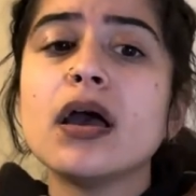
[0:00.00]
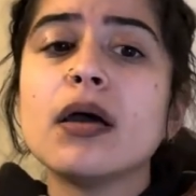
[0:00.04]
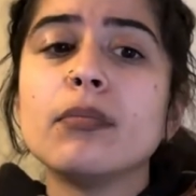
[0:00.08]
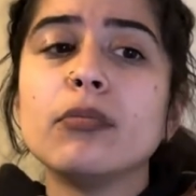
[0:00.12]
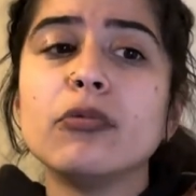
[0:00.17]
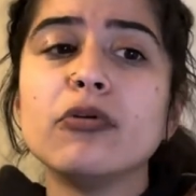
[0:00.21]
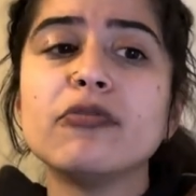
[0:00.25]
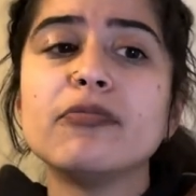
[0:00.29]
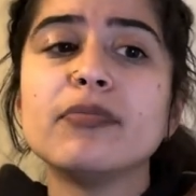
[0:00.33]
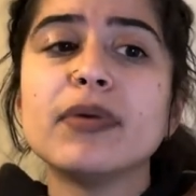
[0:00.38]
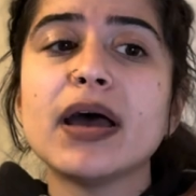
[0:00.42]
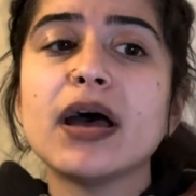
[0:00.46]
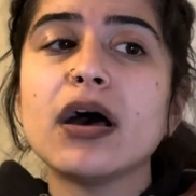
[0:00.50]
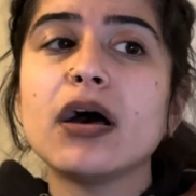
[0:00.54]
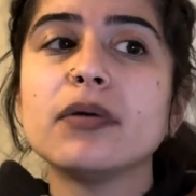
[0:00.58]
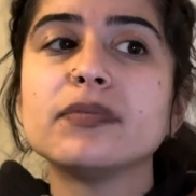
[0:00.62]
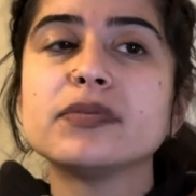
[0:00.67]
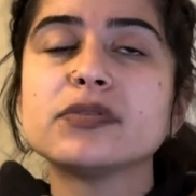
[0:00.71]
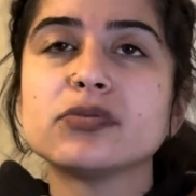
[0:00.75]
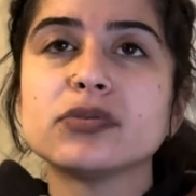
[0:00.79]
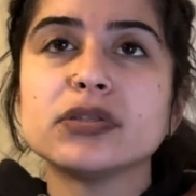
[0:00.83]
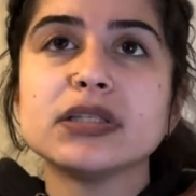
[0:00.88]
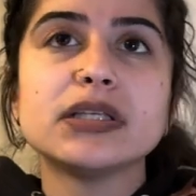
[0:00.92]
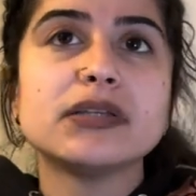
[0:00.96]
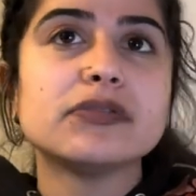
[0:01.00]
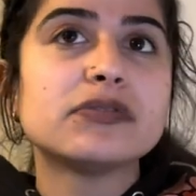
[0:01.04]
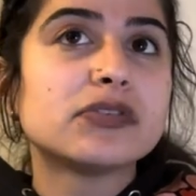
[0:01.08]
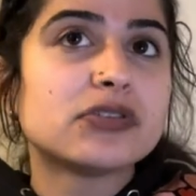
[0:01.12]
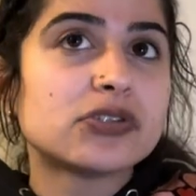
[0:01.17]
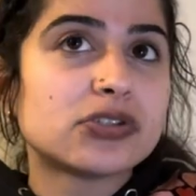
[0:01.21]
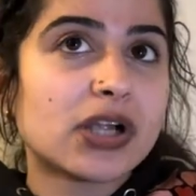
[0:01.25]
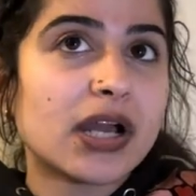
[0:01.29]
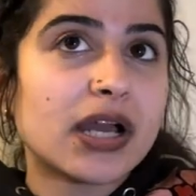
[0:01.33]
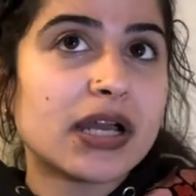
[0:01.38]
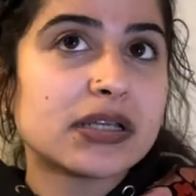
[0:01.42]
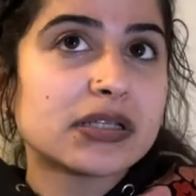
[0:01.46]
Movement helps relieve
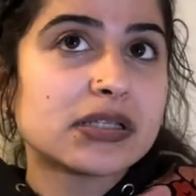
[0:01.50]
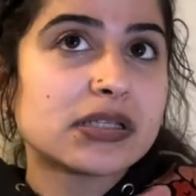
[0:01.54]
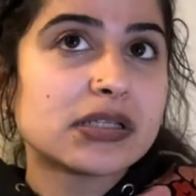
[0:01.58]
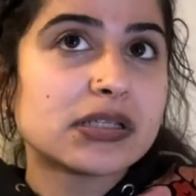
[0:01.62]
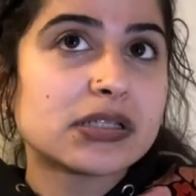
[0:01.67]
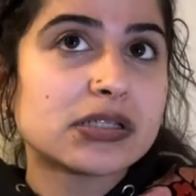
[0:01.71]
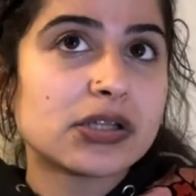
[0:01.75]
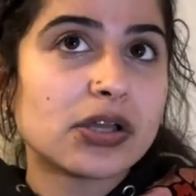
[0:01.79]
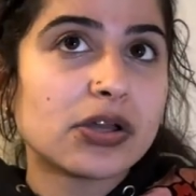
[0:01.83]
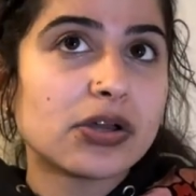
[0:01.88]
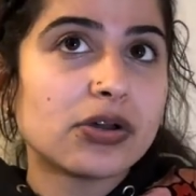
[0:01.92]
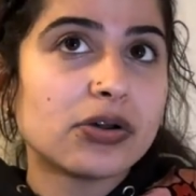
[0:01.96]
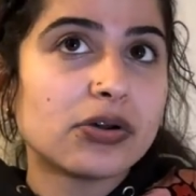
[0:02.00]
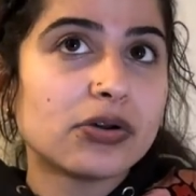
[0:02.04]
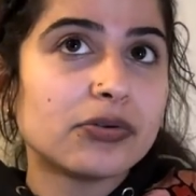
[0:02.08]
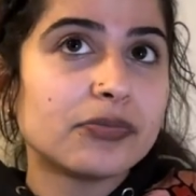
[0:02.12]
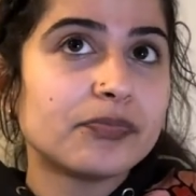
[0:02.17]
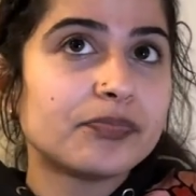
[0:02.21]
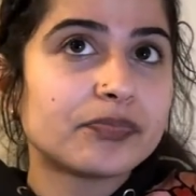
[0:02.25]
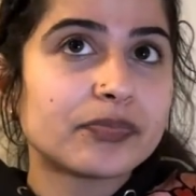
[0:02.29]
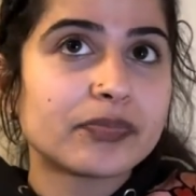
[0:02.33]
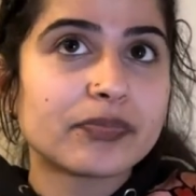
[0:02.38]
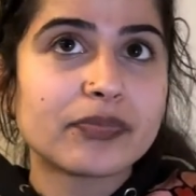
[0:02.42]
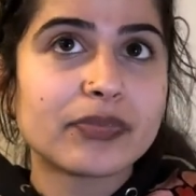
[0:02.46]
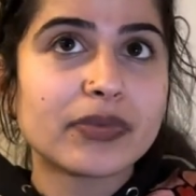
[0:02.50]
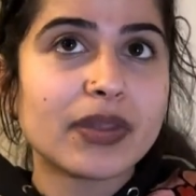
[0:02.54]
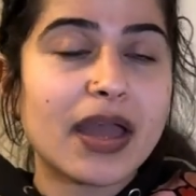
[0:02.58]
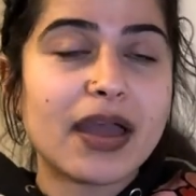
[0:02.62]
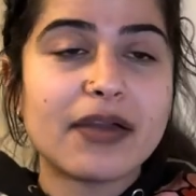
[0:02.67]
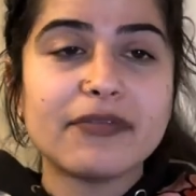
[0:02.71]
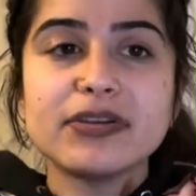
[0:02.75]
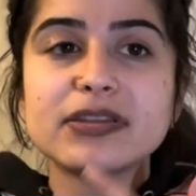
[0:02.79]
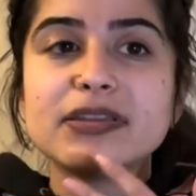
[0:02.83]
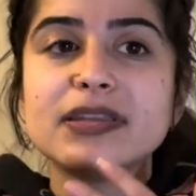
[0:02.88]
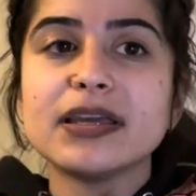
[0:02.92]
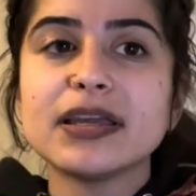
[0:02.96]
stress. So
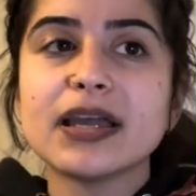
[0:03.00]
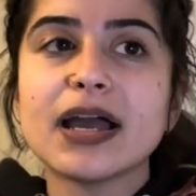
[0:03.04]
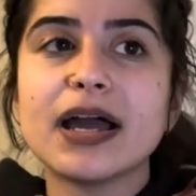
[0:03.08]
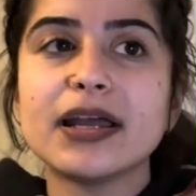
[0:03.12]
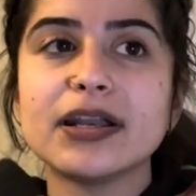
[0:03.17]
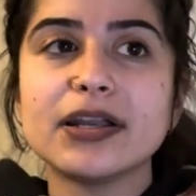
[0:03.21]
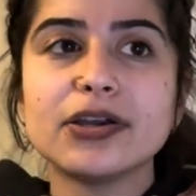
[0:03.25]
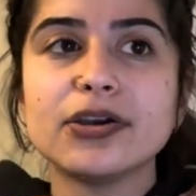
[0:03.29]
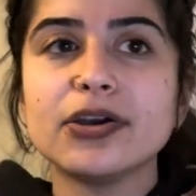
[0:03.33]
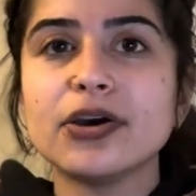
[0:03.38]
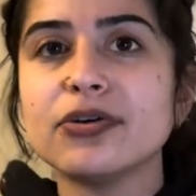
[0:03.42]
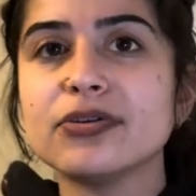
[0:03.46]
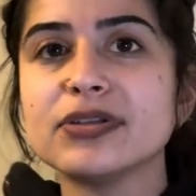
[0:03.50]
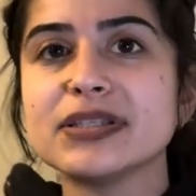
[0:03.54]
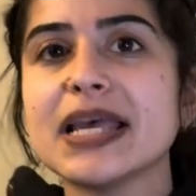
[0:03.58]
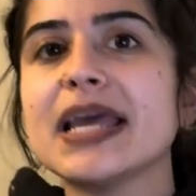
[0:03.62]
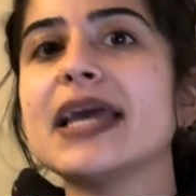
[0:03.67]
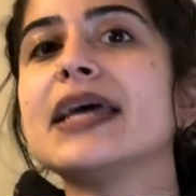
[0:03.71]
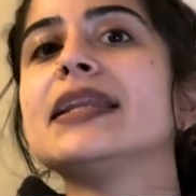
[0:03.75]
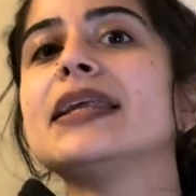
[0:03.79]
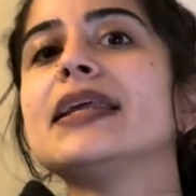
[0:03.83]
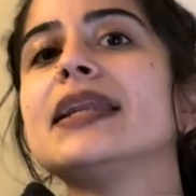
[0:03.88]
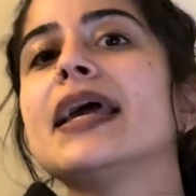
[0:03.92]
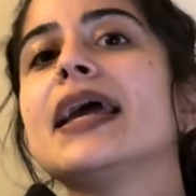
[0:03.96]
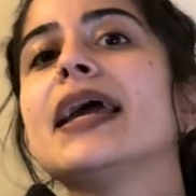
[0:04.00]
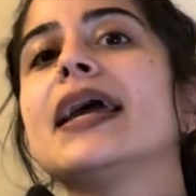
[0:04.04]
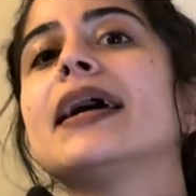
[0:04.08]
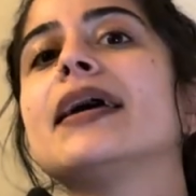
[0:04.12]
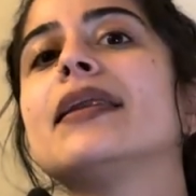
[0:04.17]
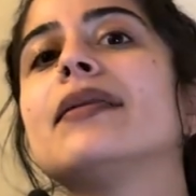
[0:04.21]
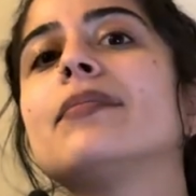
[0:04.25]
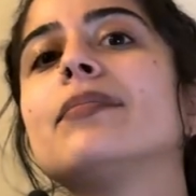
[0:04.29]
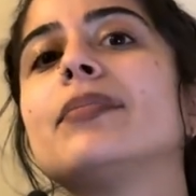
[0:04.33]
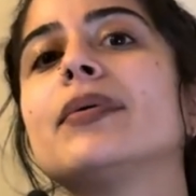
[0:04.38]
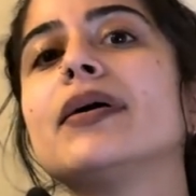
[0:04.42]
everything kind of goes hand in hand.